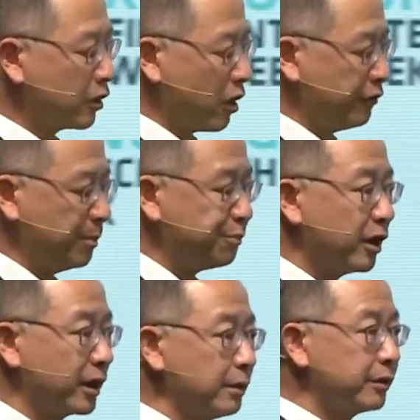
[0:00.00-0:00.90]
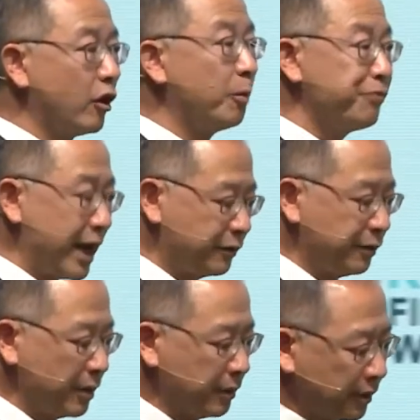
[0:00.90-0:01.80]
current products or
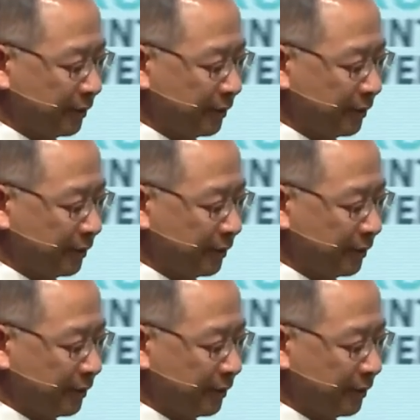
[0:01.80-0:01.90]
practices,